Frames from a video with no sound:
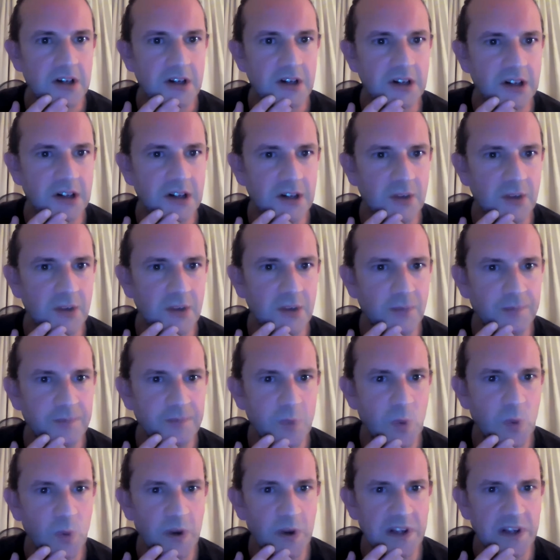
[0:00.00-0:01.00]
um,
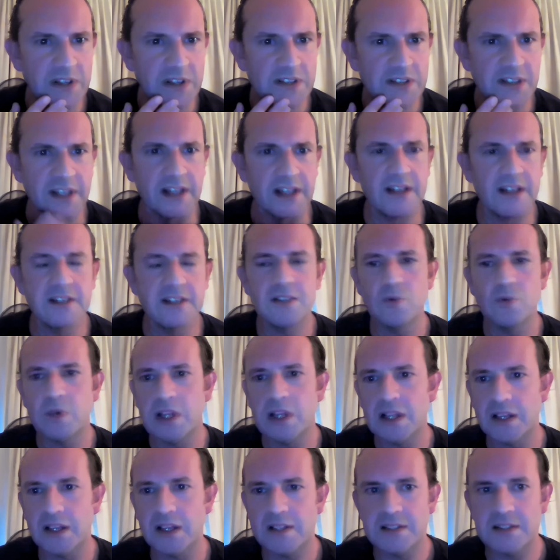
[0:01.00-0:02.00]
witnessing, and I said,
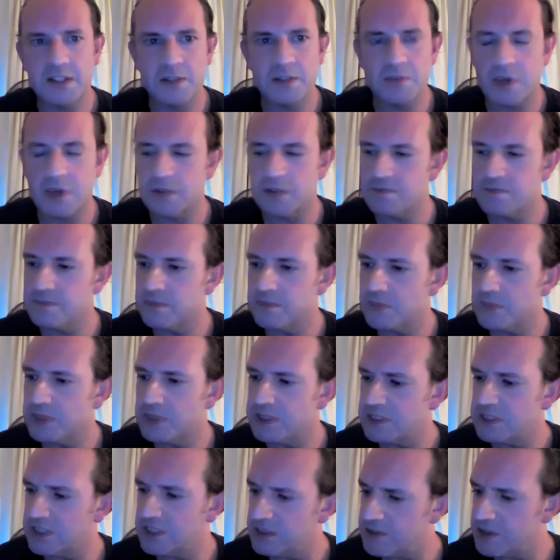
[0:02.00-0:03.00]
"Well, I said I, I, I
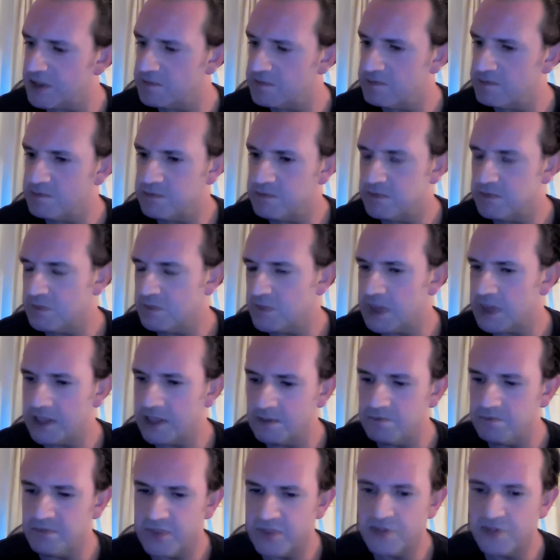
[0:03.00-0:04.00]
said I, I,
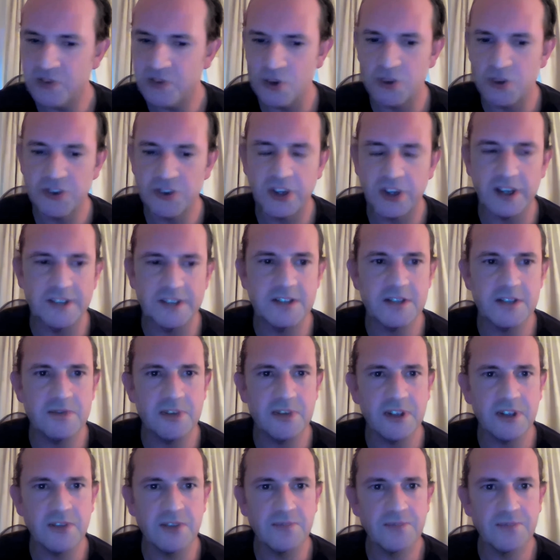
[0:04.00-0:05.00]
I prefer
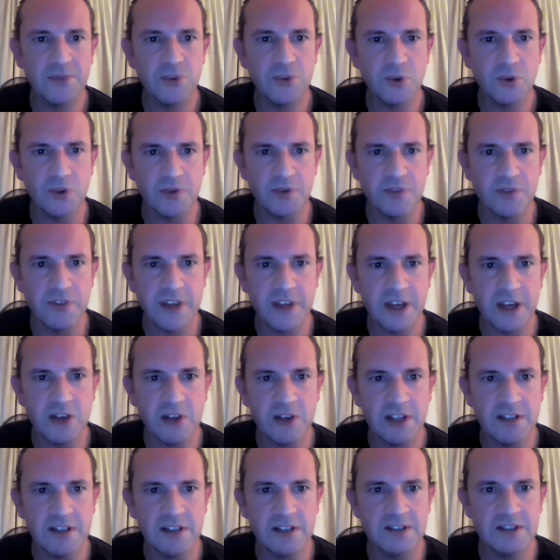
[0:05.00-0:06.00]
scientific sort of
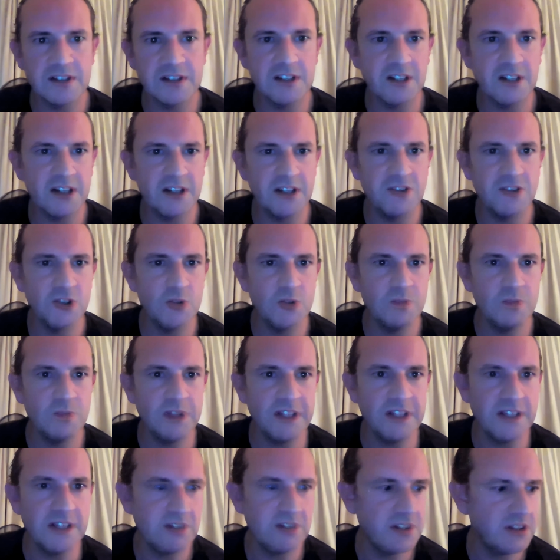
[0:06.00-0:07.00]
theories." I said, I do
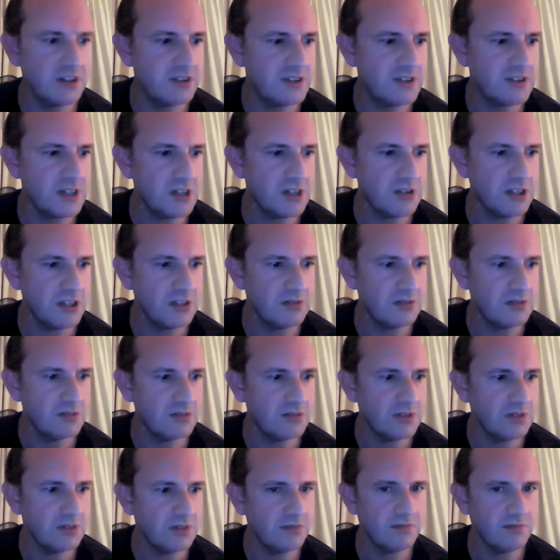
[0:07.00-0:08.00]
believe in the theory of,
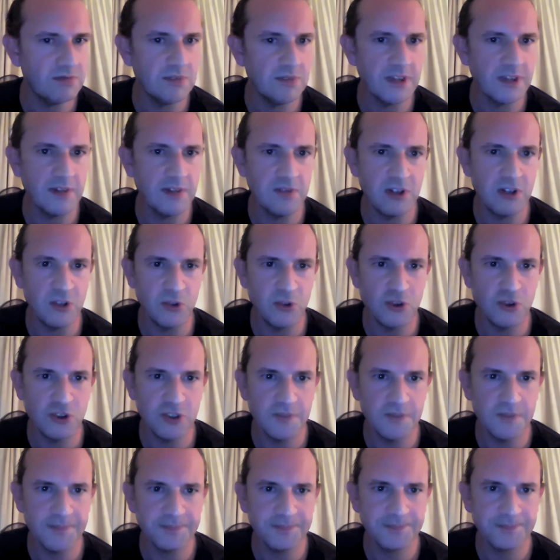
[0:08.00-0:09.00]
of
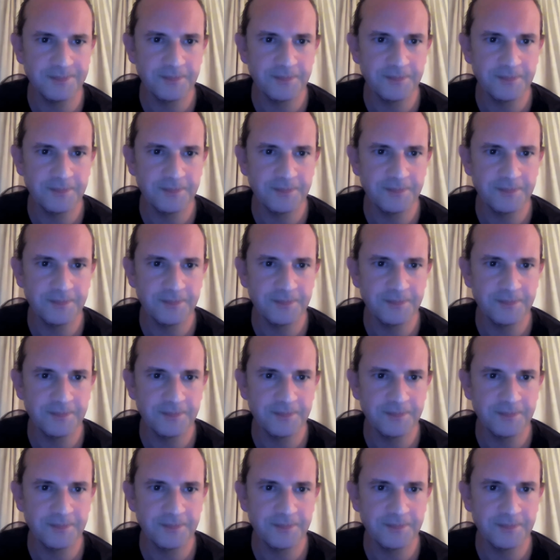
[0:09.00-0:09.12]
evolution.